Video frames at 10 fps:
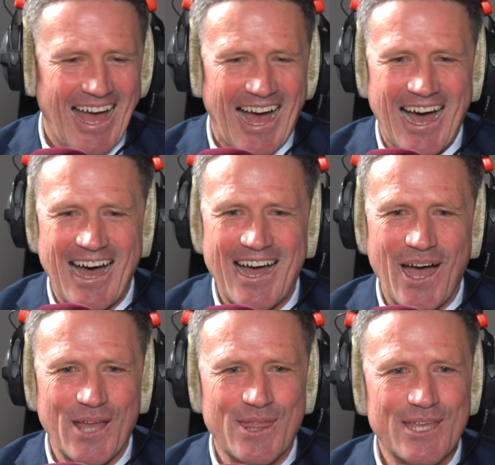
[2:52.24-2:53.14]

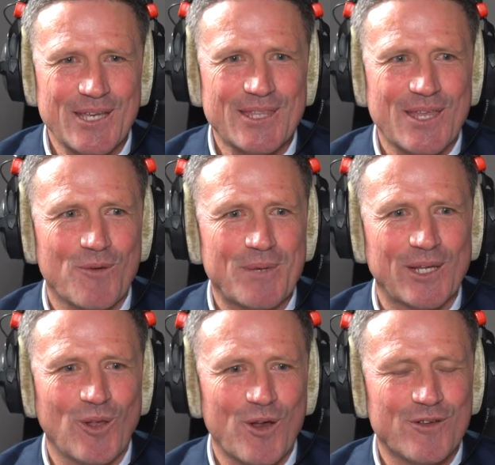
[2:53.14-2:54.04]
I think there'll be
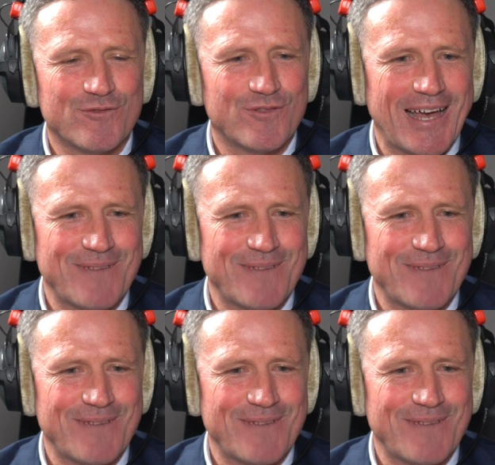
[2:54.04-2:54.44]
a lot of